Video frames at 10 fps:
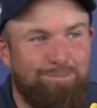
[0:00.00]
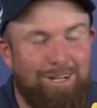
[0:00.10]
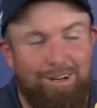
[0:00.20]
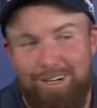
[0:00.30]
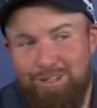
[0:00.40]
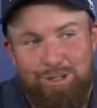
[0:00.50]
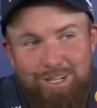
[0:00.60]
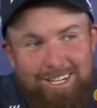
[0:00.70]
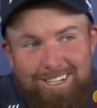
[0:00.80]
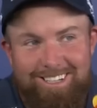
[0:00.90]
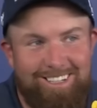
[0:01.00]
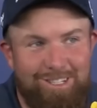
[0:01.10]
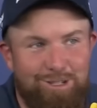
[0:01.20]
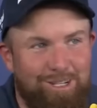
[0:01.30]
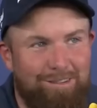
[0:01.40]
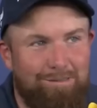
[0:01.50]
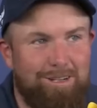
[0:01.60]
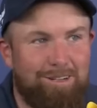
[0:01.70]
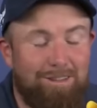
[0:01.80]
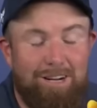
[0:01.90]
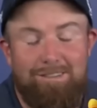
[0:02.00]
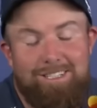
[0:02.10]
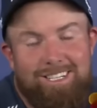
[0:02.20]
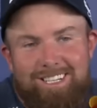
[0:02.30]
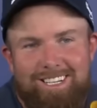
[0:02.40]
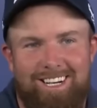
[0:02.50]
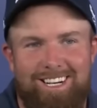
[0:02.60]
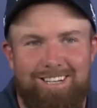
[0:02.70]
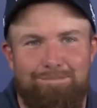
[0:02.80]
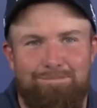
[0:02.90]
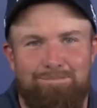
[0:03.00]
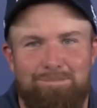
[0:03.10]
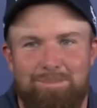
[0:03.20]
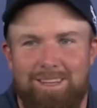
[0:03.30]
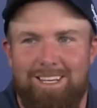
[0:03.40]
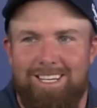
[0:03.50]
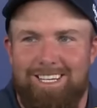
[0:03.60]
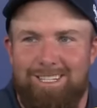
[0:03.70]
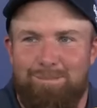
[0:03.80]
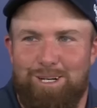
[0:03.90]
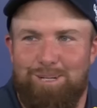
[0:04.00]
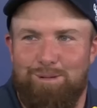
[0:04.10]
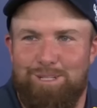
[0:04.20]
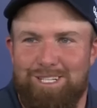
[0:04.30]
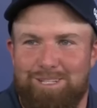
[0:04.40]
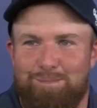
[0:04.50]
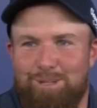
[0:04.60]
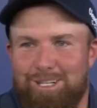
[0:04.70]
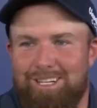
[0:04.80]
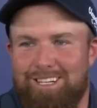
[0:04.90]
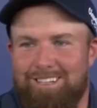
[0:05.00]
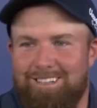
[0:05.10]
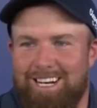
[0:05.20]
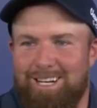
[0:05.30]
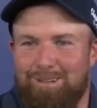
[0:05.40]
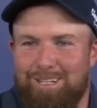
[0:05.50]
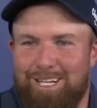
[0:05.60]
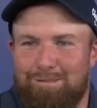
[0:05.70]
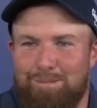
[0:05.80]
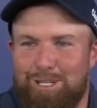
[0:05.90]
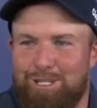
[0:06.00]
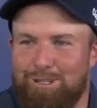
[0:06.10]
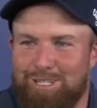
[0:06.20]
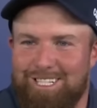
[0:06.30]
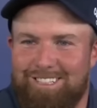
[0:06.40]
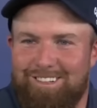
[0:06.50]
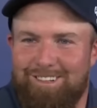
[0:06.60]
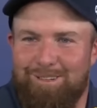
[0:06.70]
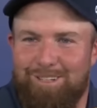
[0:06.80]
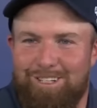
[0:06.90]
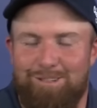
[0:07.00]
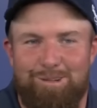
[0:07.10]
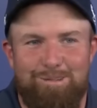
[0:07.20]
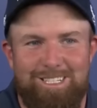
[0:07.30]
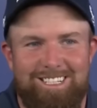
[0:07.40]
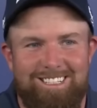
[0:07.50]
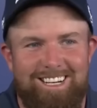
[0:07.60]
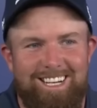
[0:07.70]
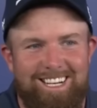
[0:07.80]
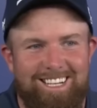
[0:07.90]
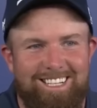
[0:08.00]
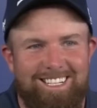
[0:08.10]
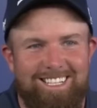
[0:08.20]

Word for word: enjoyed it. I enjoyed every minute of it, obviously. Probably the most disappointed anyone can ever be shooting 62. I knew what was at stake and